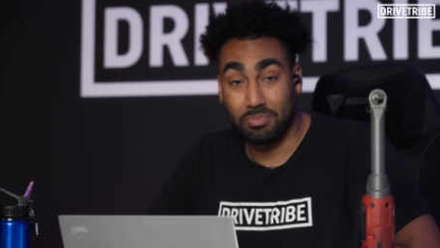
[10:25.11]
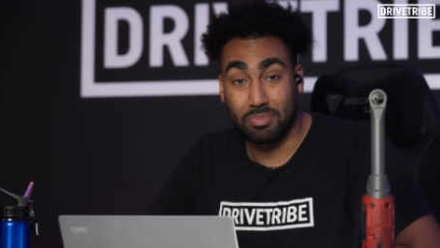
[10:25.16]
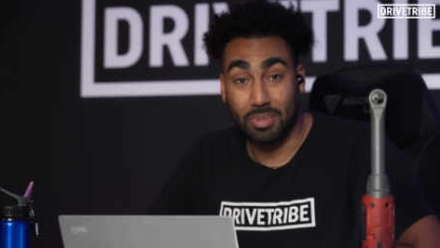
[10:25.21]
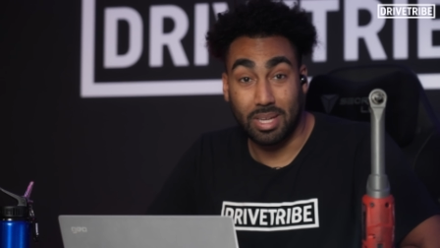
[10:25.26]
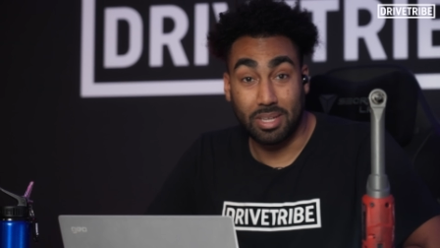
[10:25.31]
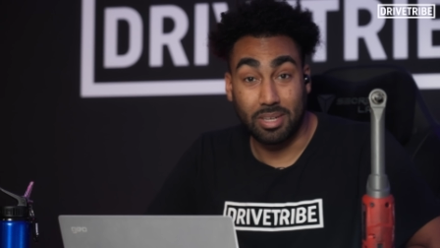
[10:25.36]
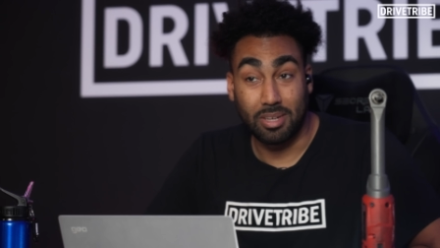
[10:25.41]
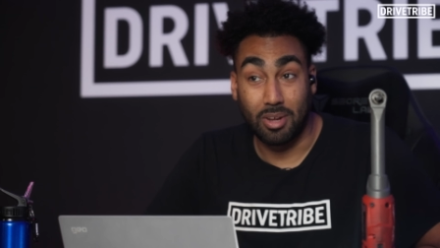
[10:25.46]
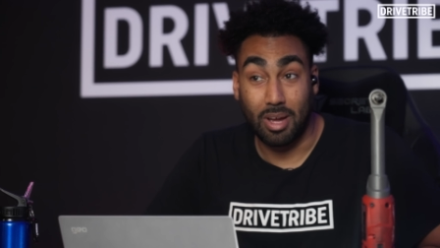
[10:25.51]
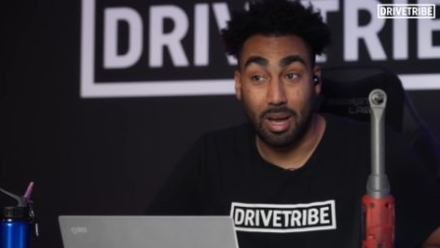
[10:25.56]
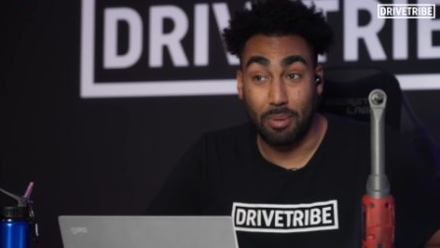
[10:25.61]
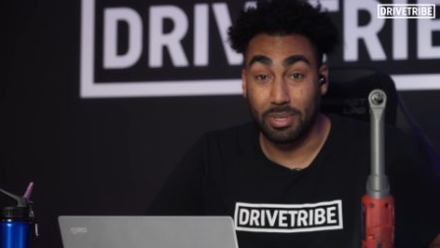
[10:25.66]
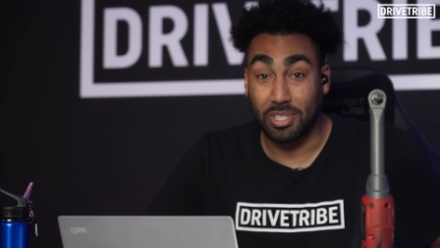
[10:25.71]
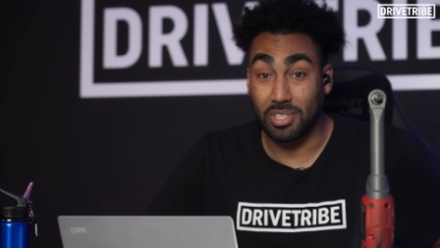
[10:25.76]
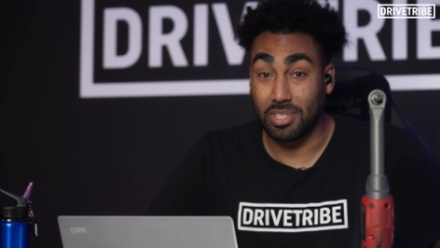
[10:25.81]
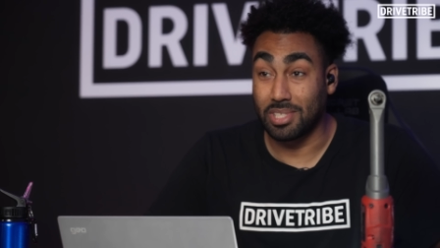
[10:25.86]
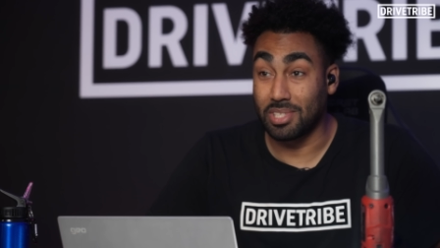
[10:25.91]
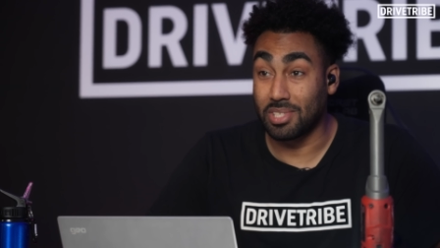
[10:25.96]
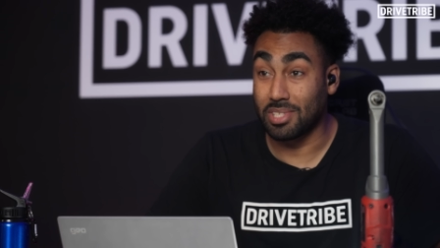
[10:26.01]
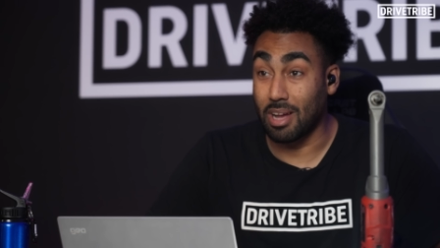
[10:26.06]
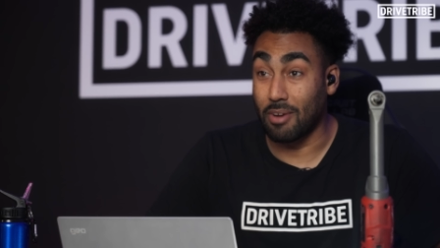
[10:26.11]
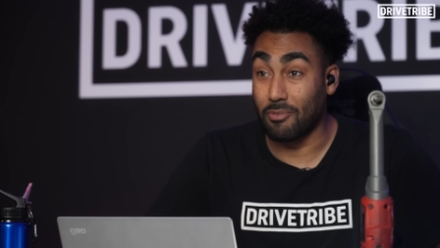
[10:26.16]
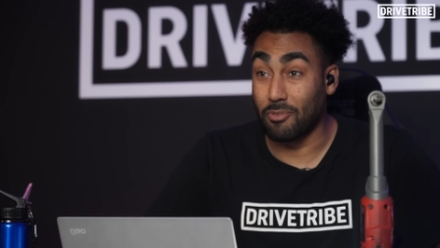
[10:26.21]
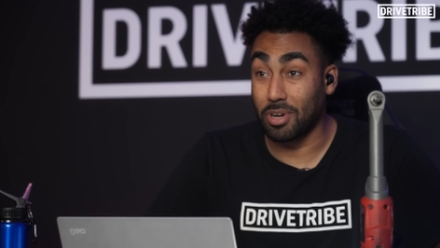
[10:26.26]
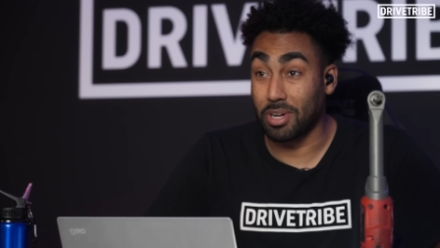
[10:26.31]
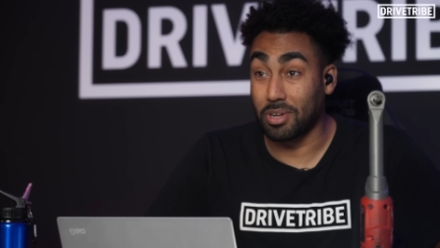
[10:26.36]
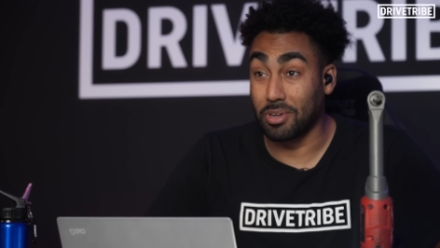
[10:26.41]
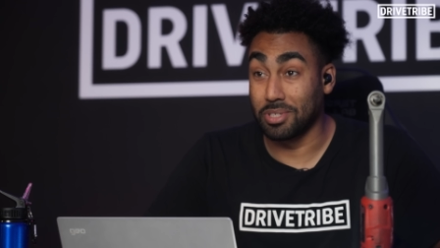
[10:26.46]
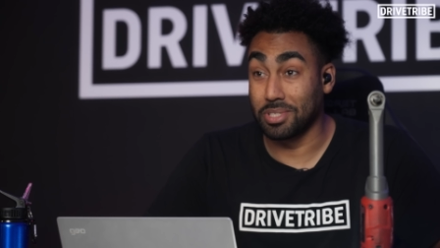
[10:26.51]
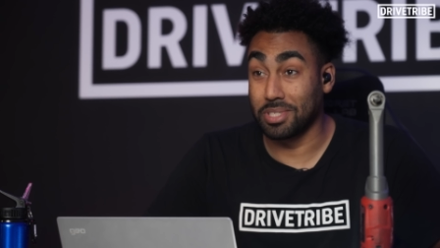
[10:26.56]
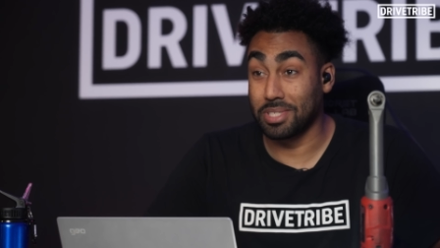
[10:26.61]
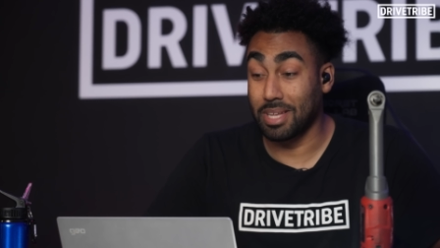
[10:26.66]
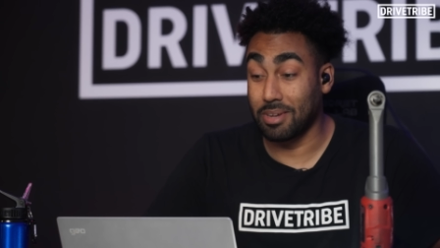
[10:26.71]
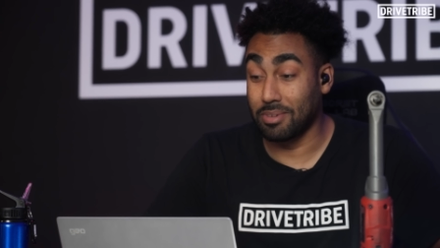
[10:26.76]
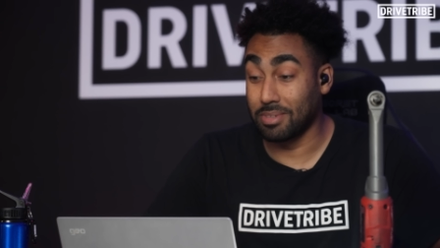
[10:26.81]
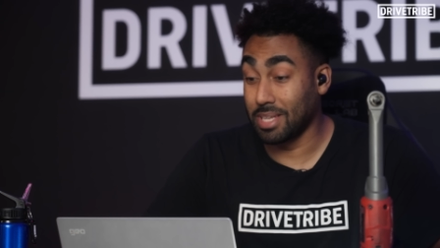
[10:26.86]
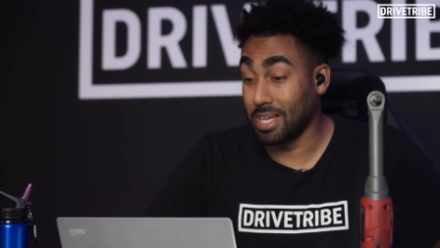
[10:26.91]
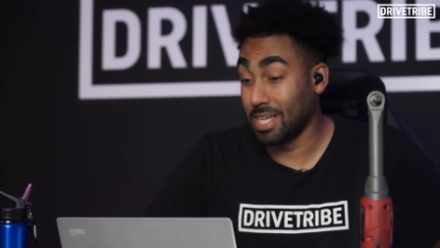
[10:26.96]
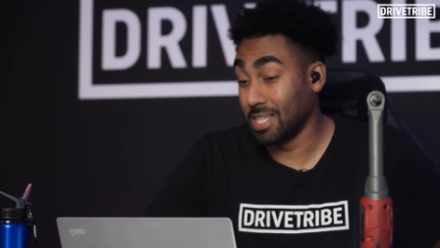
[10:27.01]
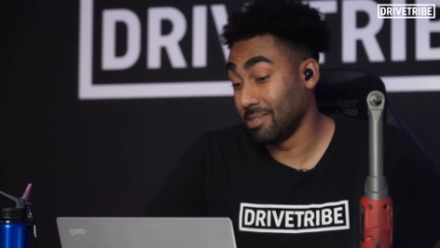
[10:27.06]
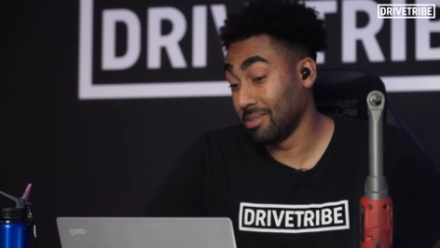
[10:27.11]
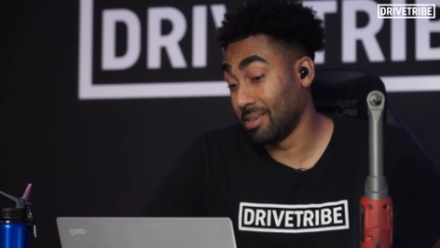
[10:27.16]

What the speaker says: I don't know how much a Discovery costs nowadays.